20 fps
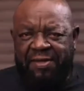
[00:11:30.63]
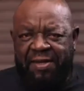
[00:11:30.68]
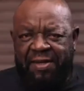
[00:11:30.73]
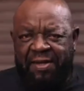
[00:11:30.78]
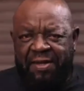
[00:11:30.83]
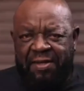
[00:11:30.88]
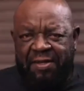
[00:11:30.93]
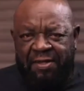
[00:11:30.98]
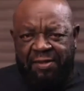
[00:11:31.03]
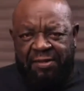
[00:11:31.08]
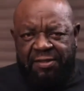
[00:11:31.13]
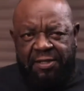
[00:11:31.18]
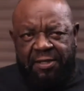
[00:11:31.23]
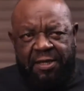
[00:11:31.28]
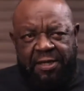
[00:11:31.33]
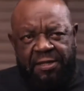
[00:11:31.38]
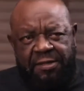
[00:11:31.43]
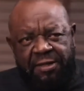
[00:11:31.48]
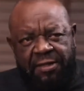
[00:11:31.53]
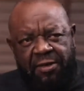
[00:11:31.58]
You see,
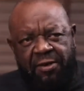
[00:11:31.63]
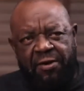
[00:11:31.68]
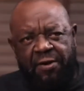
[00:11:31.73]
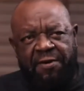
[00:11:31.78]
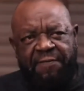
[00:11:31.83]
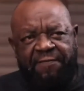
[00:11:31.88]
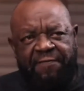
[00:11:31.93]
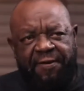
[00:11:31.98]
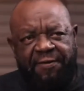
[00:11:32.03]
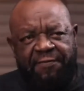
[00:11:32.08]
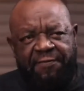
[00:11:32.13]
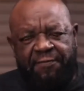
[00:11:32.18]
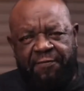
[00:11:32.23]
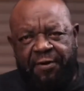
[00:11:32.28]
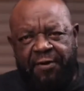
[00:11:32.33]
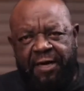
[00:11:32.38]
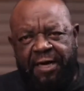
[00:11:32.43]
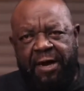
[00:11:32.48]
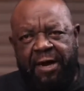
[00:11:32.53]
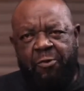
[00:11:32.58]
he said on the fateful
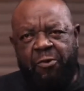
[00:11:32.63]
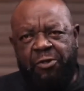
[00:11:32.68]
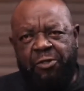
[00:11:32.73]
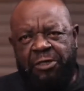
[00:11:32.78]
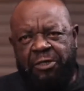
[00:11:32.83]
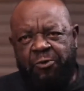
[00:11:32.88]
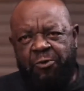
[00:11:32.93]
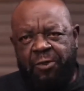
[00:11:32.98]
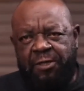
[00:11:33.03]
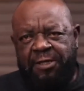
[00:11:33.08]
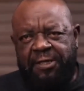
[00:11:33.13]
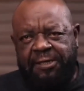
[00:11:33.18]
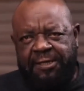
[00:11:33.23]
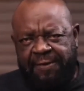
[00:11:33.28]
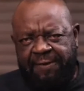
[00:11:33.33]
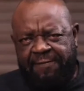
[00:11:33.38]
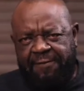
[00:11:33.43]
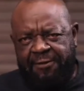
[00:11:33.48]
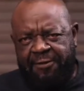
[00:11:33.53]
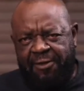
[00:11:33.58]
day, that was the
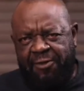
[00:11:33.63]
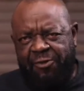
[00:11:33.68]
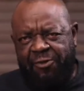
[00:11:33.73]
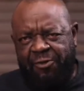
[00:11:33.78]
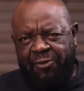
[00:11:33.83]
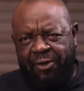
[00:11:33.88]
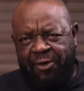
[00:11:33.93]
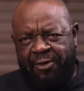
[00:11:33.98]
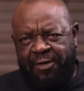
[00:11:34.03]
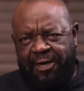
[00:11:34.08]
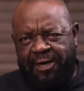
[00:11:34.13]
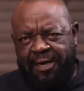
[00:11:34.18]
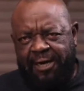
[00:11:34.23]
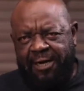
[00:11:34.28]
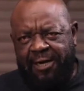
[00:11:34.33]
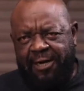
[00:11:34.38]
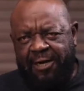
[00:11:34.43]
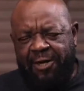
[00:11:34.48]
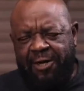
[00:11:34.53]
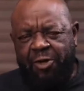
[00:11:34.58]
27th on Sunday,
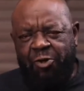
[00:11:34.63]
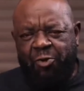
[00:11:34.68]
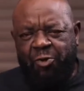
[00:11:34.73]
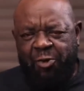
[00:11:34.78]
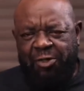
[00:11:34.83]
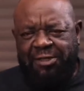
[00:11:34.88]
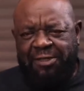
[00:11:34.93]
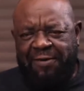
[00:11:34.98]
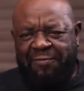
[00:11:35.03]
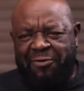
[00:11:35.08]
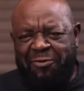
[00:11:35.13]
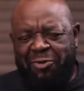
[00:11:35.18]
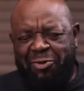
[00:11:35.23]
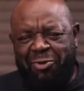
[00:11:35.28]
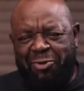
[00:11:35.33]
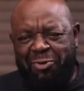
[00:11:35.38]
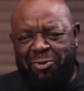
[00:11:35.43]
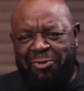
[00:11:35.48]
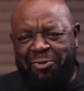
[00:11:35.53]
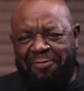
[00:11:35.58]
27
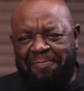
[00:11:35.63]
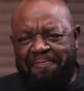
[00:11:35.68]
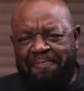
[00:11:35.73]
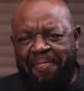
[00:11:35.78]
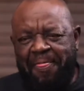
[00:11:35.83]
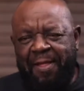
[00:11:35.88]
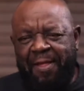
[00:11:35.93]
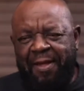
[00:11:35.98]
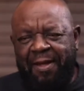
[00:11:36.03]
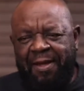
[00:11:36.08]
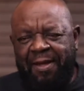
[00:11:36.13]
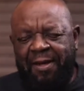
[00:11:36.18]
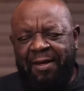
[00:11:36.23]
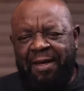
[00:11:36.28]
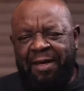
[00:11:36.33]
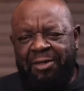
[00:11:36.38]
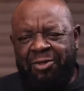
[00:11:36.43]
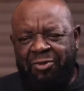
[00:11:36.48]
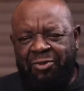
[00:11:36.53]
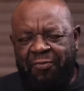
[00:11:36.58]
June, they
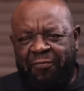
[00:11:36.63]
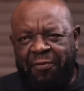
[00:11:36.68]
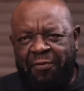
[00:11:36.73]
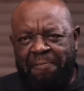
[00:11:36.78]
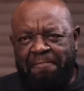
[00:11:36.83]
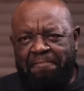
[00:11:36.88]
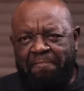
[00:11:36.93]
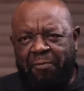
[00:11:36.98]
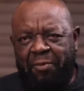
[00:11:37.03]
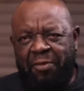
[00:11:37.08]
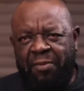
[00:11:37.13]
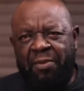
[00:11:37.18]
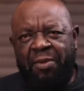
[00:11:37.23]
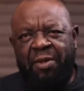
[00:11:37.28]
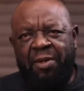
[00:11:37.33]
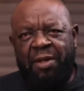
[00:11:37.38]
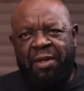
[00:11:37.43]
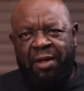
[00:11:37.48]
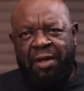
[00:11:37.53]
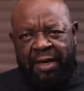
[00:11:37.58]
drove him
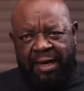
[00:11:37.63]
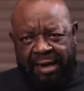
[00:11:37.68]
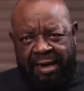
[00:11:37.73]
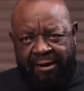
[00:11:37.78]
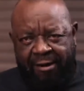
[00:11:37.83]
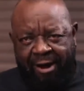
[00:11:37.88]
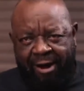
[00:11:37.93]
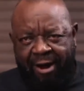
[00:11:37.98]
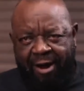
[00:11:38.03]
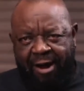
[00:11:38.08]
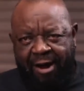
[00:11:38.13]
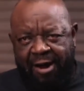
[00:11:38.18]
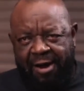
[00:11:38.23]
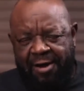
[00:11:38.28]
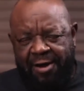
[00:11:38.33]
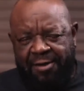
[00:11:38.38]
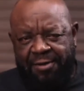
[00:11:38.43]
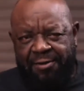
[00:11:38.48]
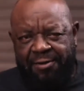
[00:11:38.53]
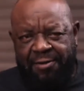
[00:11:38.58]
in a car
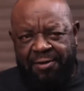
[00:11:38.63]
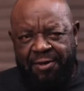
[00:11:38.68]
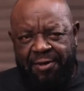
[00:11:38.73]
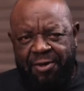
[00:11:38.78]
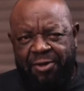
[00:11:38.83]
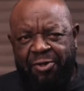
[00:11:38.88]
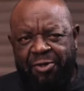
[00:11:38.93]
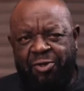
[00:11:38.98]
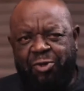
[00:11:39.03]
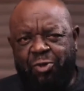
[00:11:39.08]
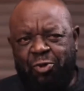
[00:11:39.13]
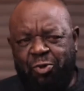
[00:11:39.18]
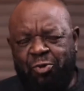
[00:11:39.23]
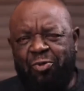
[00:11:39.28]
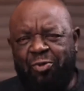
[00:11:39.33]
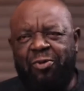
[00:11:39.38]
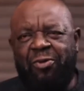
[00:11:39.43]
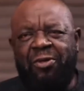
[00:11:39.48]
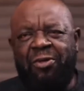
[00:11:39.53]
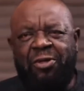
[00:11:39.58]

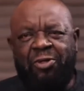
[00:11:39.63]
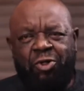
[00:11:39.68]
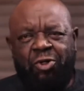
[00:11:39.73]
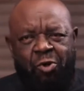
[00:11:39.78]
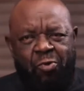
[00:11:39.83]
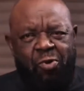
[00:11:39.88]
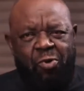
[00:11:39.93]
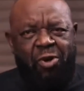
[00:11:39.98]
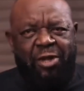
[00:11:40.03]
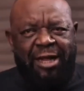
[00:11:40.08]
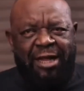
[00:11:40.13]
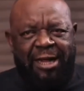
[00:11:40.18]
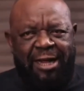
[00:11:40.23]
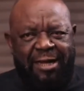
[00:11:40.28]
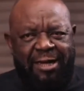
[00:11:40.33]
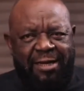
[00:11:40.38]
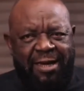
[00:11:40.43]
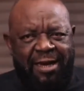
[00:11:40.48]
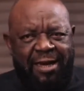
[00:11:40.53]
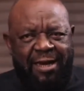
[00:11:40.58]
to Jomo
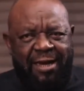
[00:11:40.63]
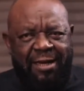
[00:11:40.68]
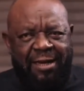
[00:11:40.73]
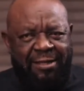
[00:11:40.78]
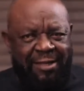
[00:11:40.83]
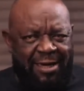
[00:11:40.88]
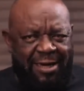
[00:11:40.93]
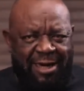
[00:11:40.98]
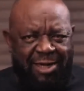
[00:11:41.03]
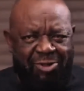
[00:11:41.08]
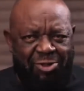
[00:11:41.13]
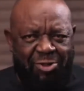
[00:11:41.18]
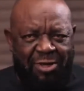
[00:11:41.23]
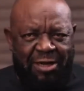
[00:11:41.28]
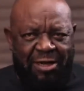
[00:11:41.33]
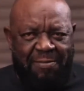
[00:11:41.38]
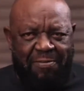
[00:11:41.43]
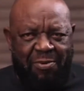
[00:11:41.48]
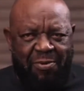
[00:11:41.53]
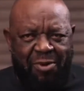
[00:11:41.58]
Kenyatta International
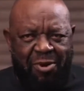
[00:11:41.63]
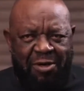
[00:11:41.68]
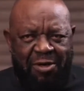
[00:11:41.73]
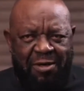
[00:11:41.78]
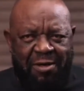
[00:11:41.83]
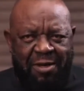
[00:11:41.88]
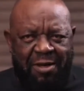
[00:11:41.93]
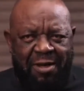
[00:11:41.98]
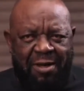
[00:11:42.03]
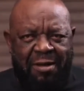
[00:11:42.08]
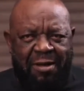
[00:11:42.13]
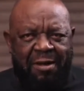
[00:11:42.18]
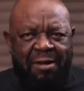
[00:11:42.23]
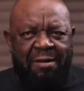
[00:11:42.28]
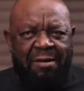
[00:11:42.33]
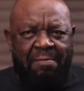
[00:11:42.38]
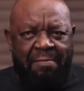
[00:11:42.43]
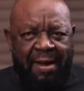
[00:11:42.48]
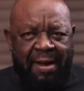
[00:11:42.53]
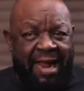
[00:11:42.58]
Airport,
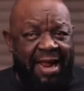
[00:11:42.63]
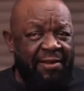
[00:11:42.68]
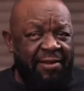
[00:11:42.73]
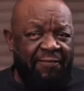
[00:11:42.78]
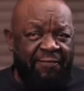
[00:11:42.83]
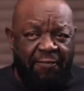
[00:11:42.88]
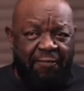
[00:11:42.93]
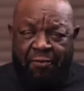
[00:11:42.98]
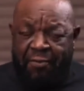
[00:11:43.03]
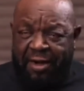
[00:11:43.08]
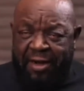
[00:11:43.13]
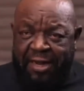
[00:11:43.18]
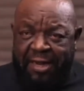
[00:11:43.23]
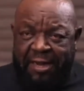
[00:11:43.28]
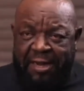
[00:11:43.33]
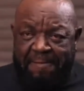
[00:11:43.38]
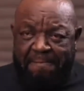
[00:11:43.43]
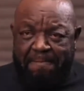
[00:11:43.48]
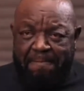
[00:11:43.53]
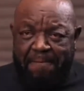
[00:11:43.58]
blindfolded him,